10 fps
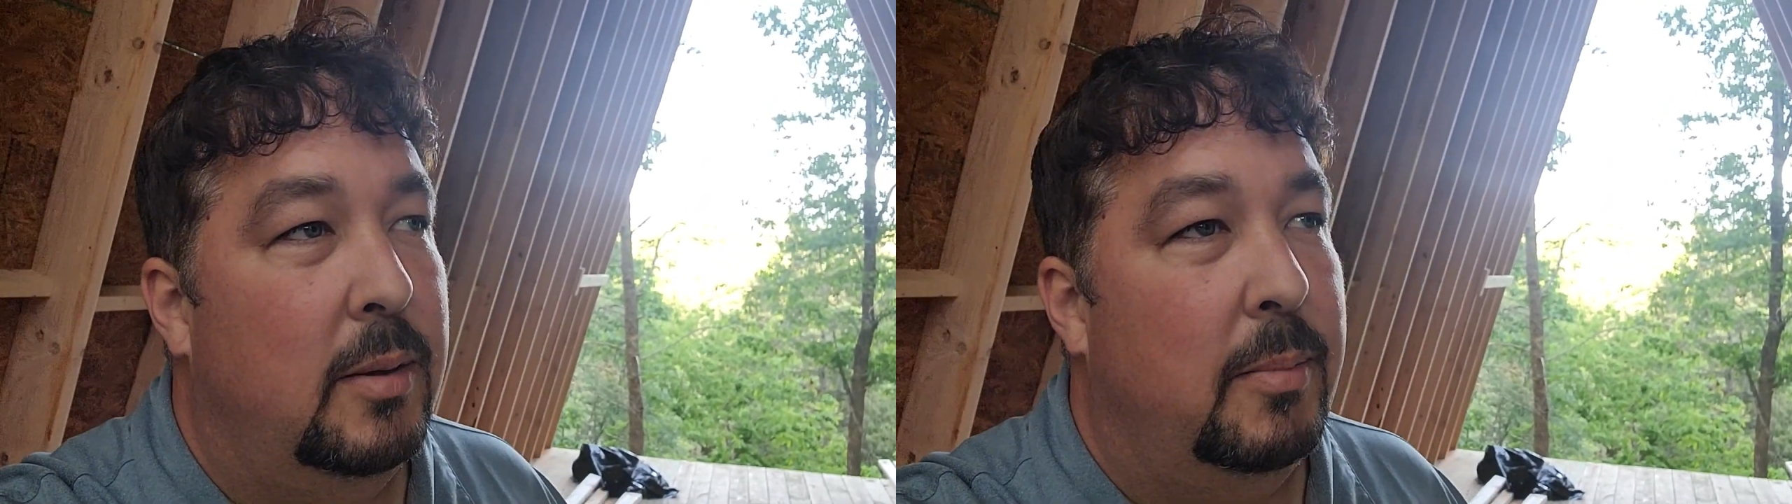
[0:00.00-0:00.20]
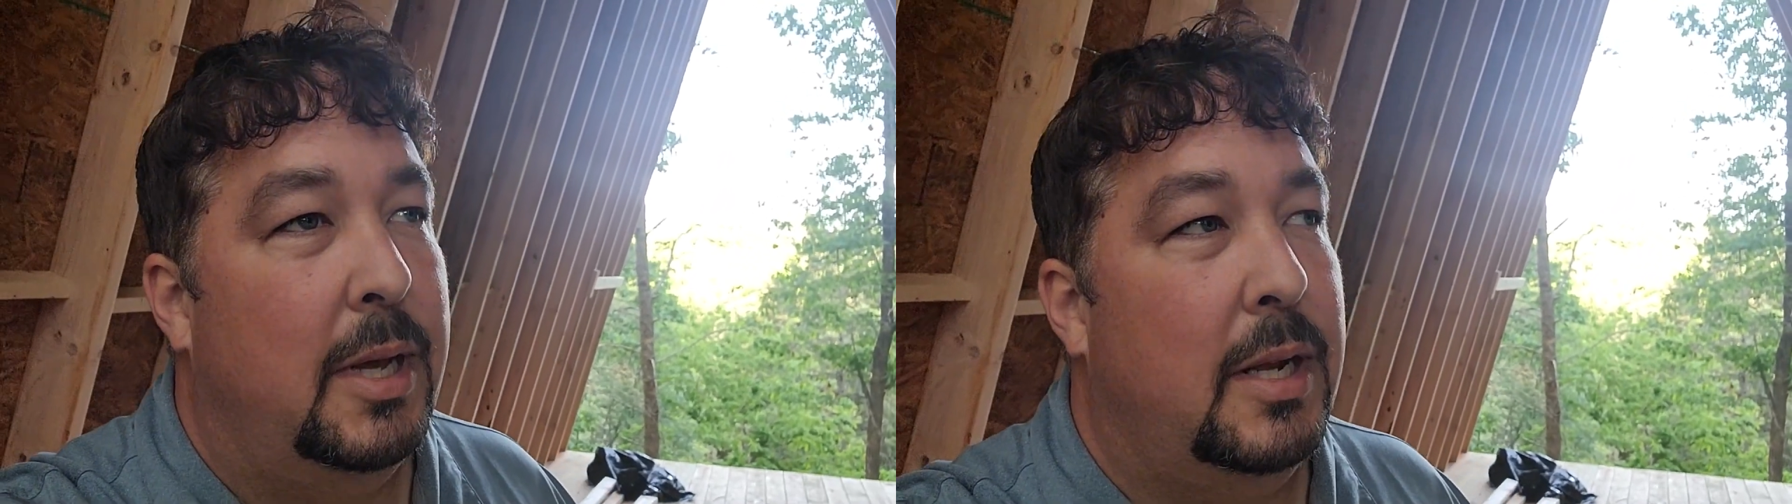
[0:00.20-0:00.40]

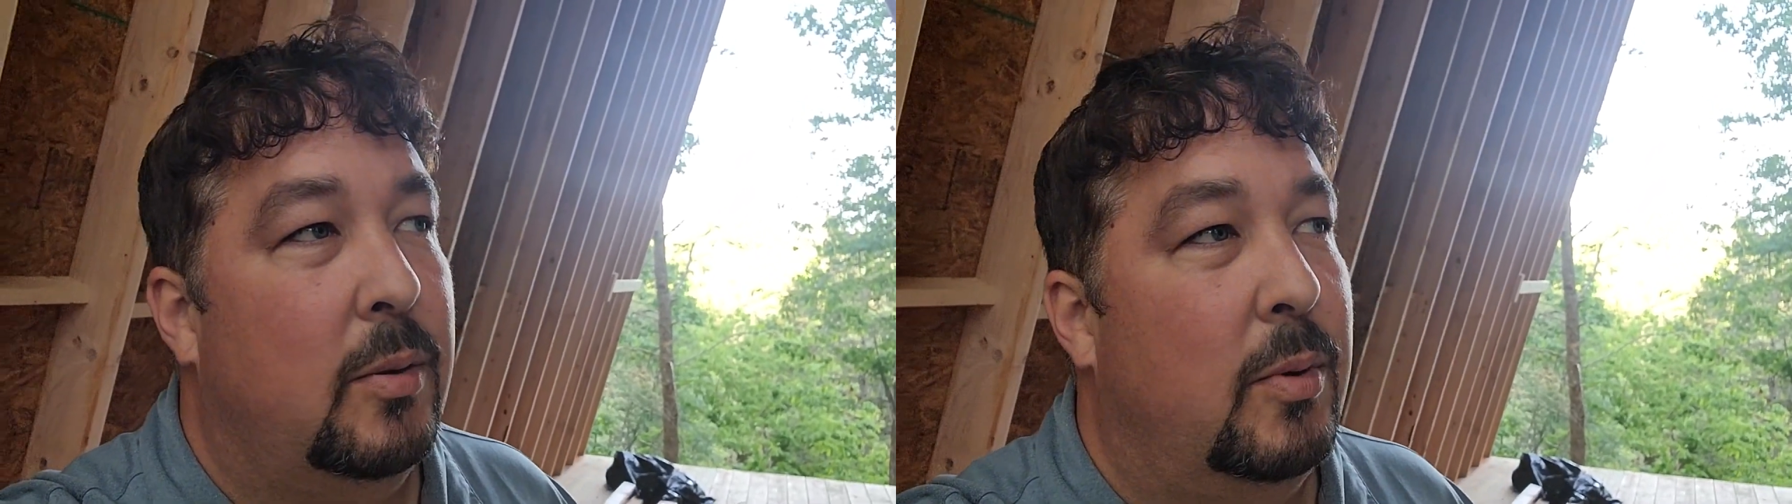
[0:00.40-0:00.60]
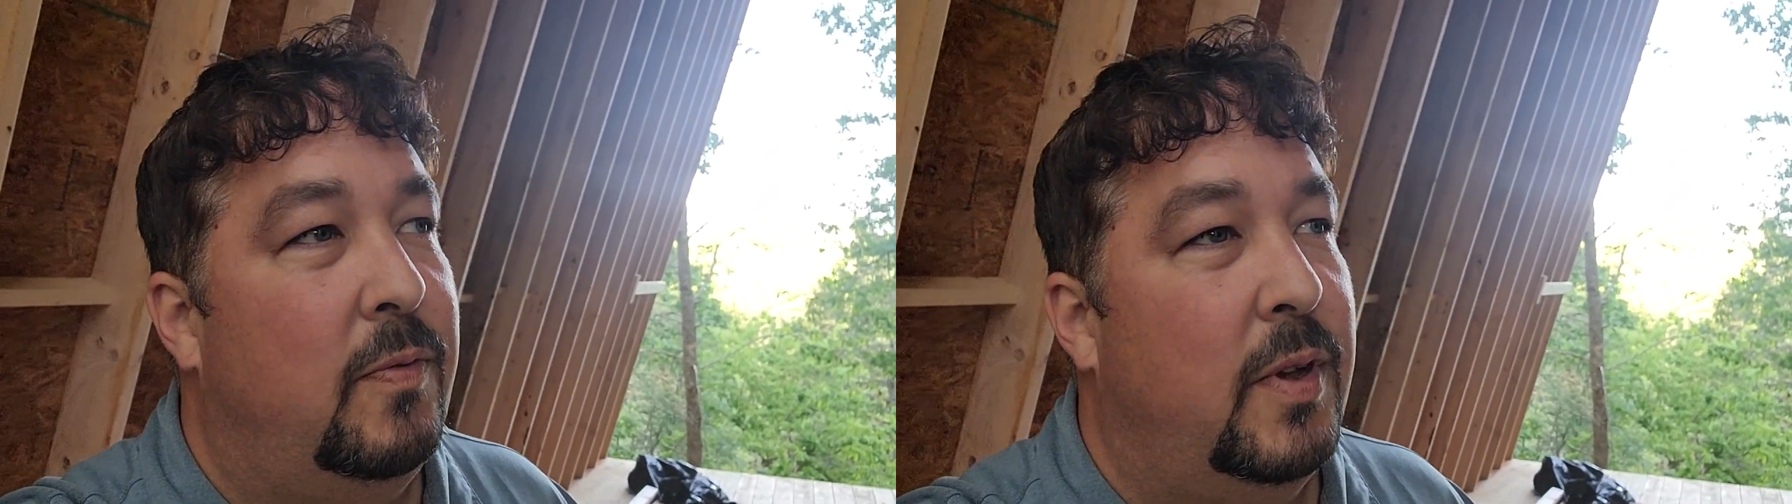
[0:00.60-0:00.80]

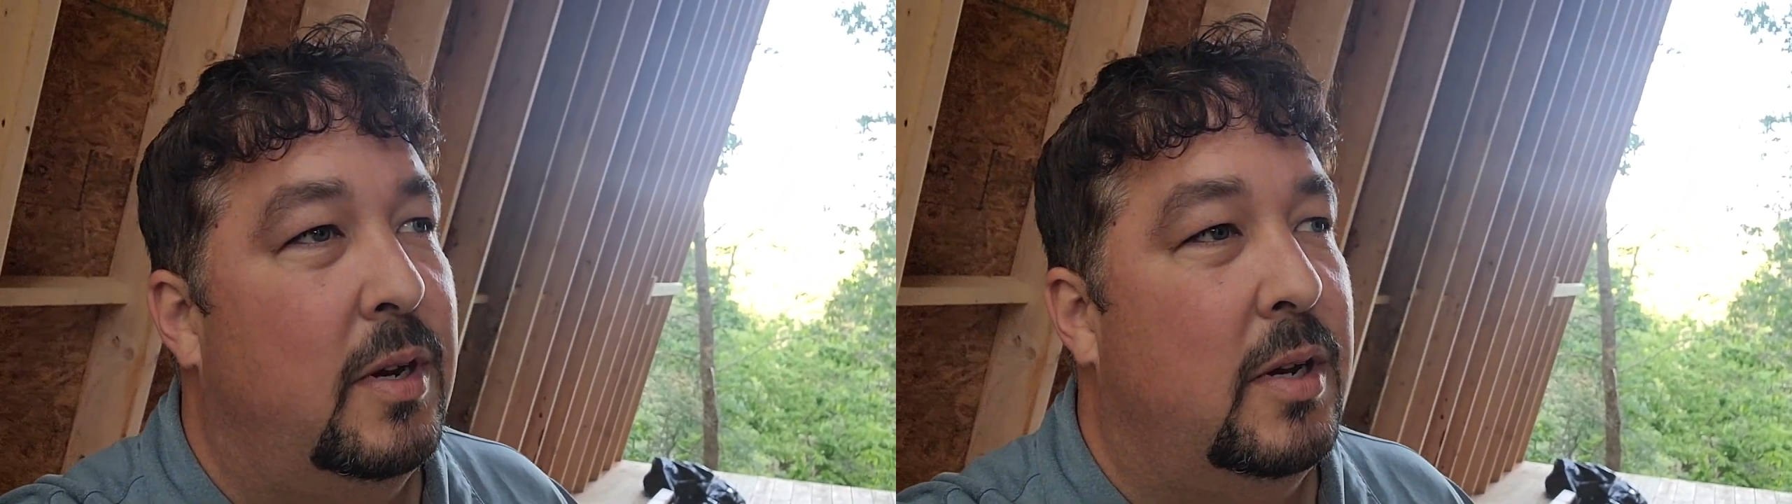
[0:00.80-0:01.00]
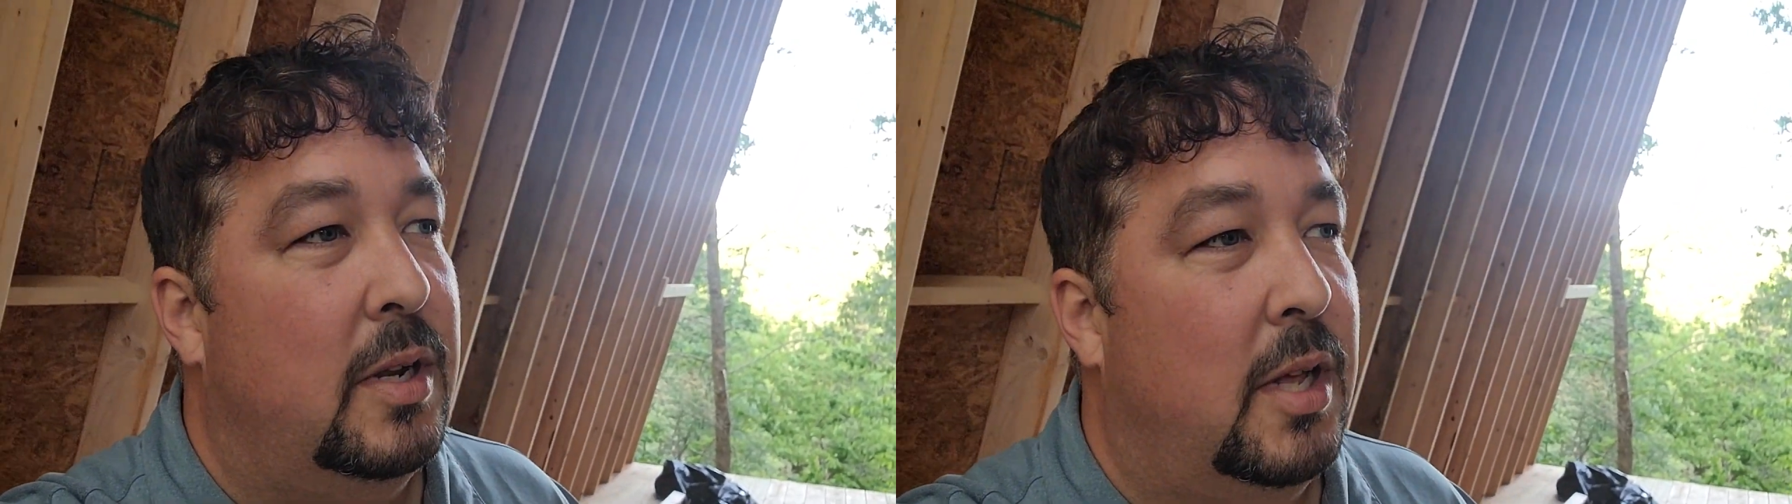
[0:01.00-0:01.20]
man, we
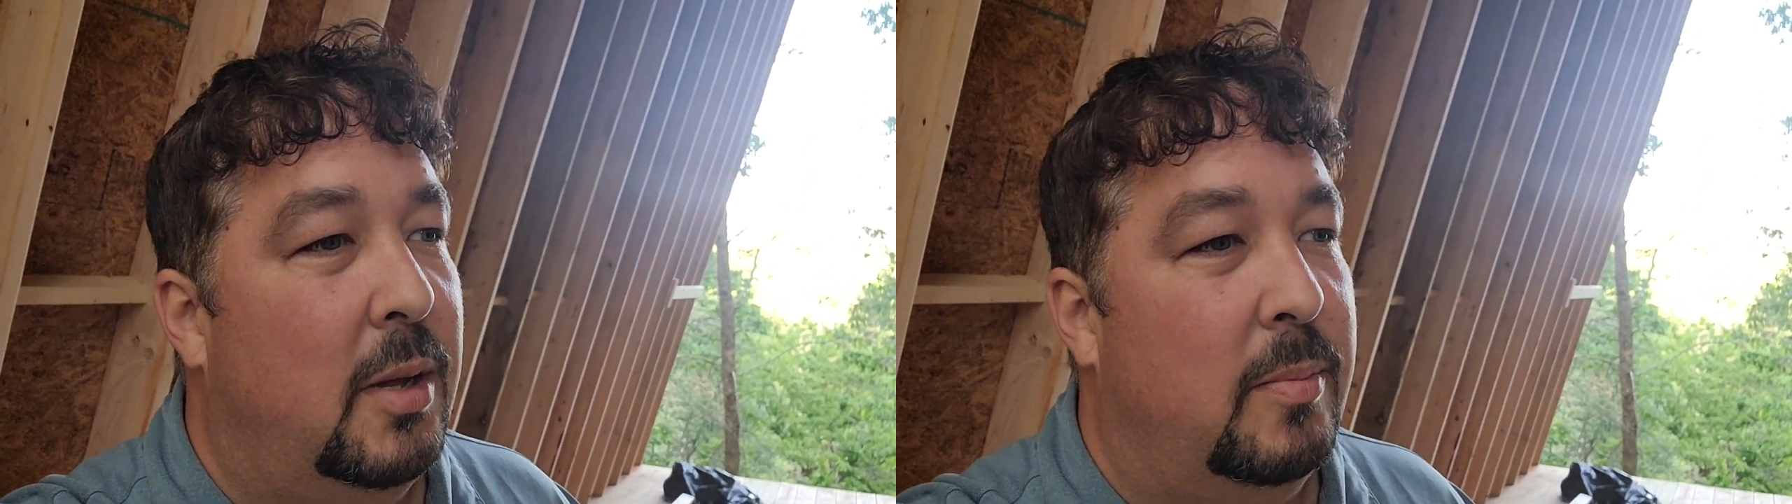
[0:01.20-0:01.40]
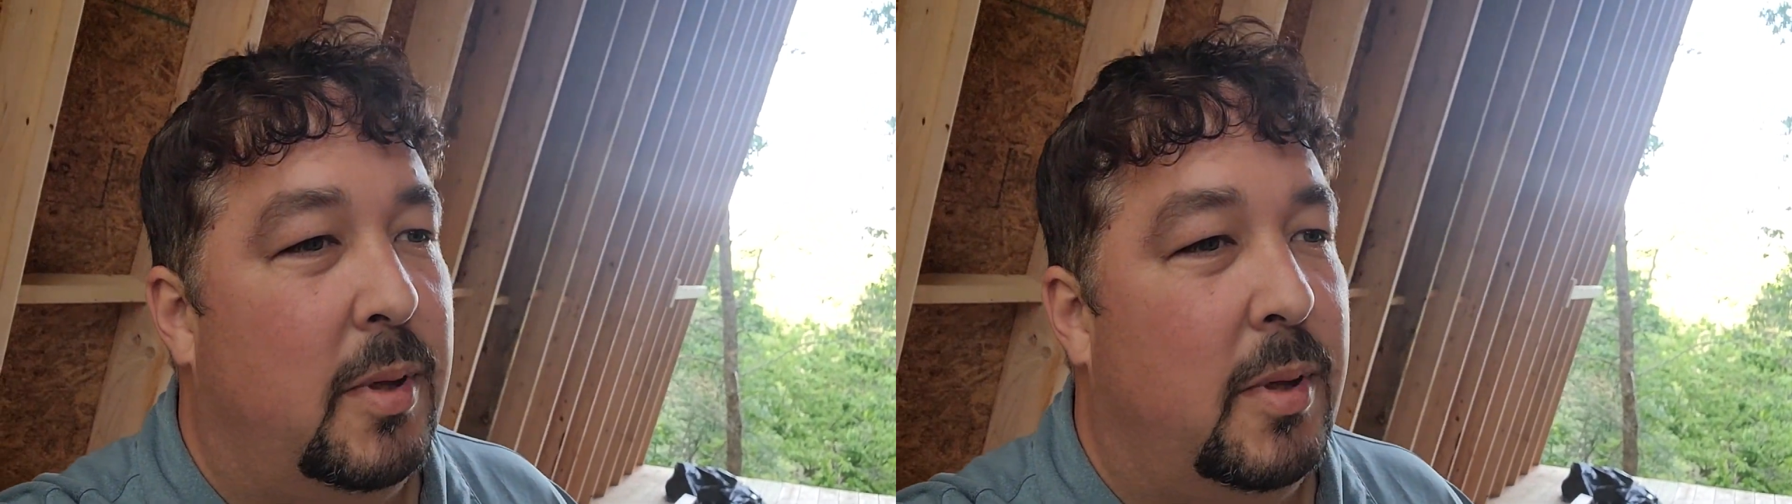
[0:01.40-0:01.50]
figured it up.